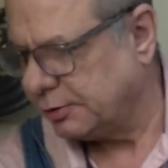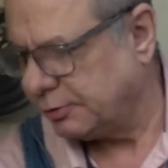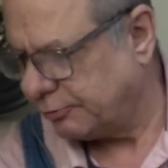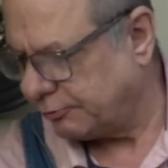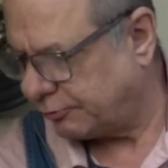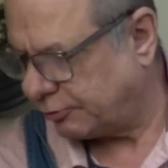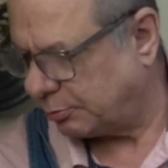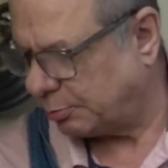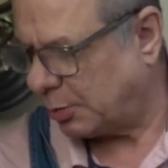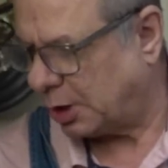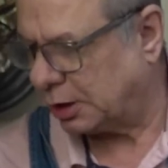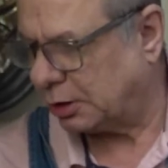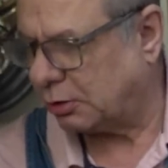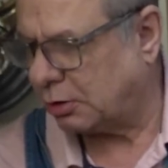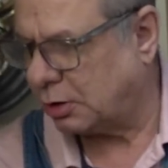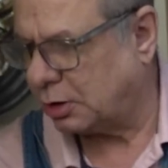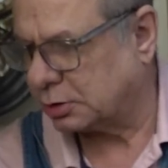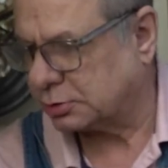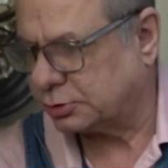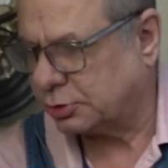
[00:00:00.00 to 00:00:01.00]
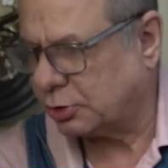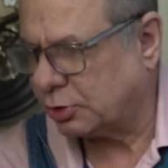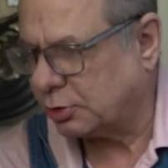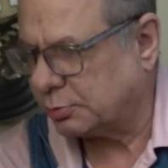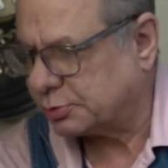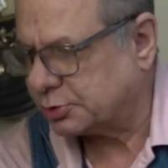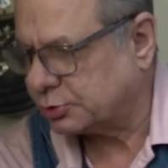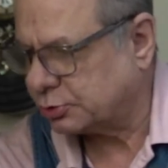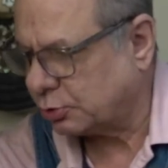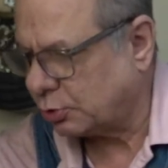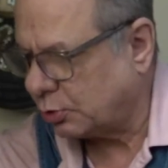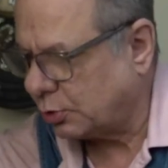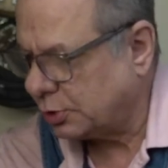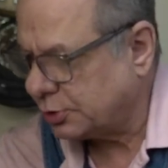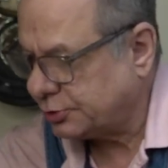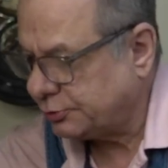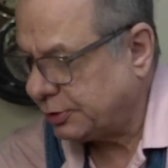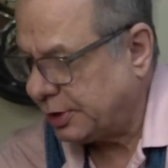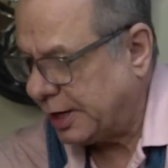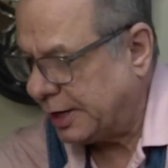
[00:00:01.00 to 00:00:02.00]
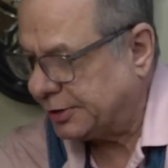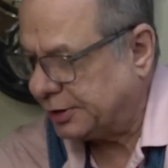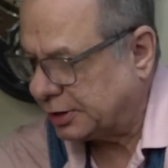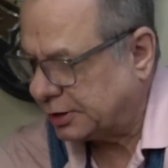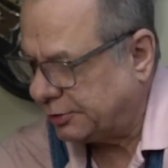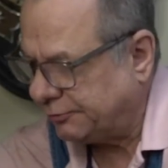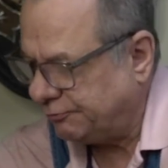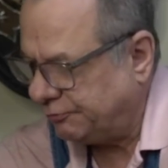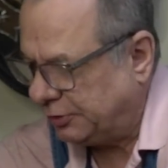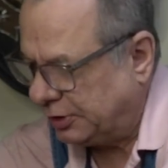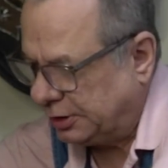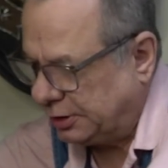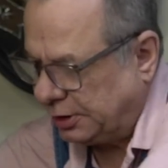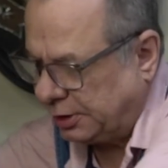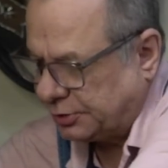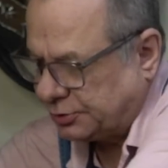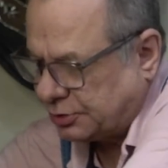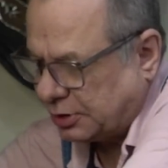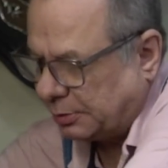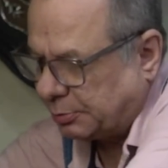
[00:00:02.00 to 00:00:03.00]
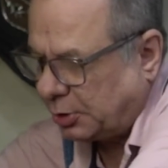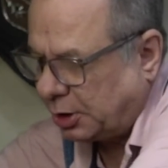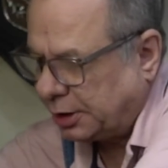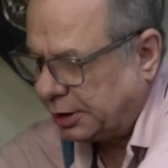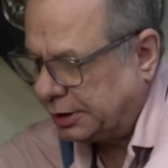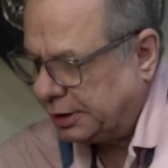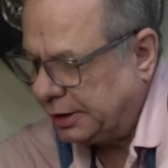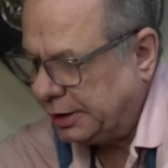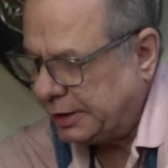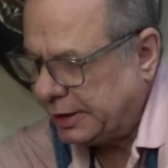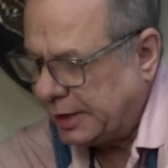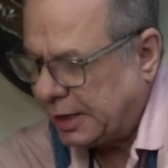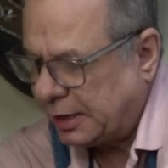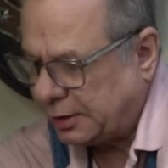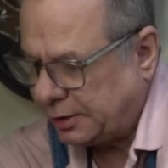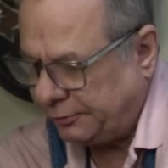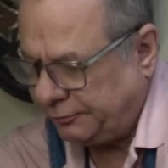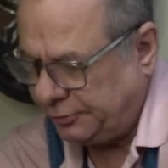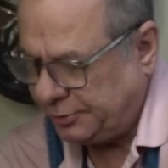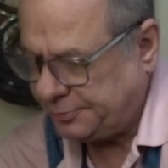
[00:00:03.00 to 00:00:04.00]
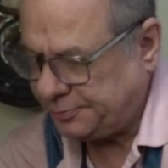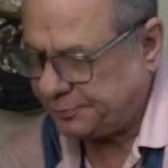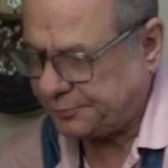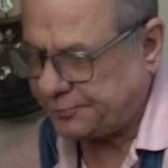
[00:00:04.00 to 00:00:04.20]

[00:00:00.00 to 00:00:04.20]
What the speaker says: for my long-term storage and the convenience I'm going to get out of it.